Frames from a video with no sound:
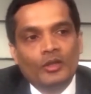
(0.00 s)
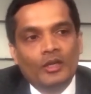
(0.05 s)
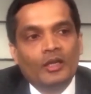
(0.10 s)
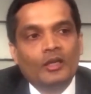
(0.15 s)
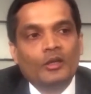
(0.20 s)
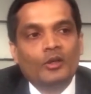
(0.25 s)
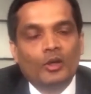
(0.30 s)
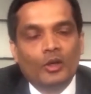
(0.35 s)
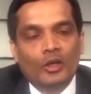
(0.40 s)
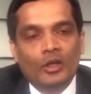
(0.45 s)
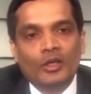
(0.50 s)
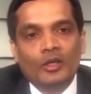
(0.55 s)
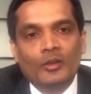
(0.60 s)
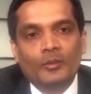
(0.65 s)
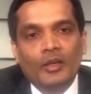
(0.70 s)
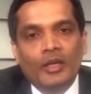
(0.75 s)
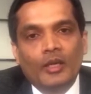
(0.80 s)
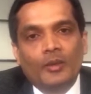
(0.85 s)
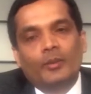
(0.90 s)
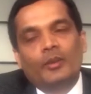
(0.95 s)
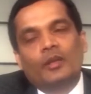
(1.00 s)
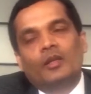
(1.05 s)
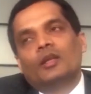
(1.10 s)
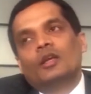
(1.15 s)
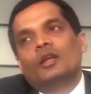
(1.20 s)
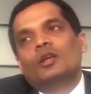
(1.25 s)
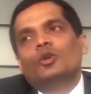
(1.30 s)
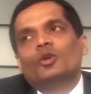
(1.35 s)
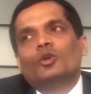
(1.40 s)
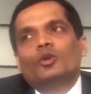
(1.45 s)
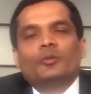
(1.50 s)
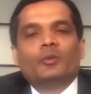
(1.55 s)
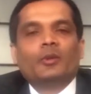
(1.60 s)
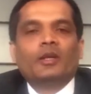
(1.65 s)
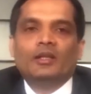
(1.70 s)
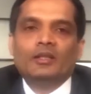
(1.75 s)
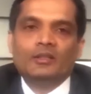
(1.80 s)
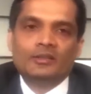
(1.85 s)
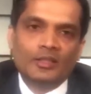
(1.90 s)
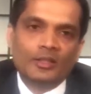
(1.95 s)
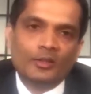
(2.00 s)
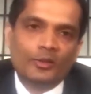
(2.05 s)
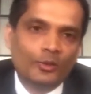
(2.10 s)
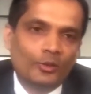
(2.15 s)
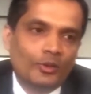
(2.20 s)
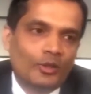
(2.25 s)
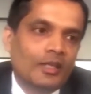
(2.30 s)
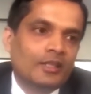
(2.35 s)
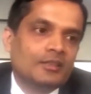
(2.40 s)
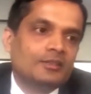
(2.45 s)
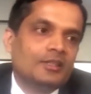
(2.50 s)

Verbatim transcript: But you don't need investigations in